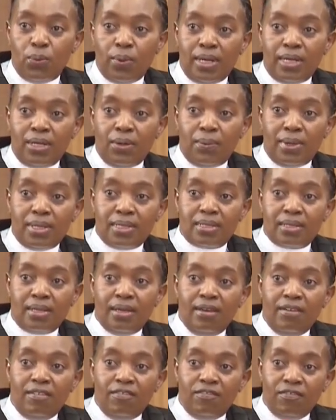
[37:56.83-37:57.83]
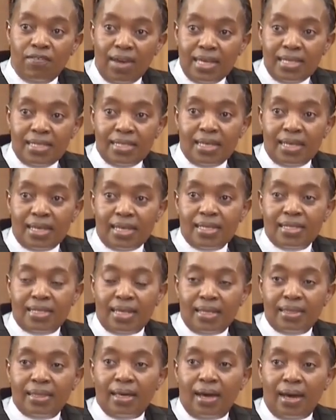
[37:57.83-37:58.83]
when he was facing
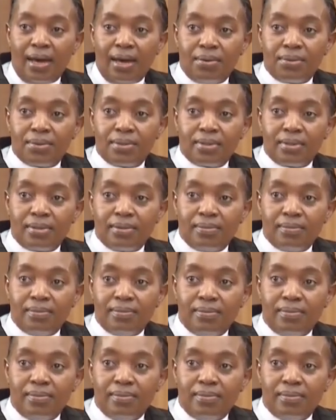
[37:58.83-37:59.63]
inside the house.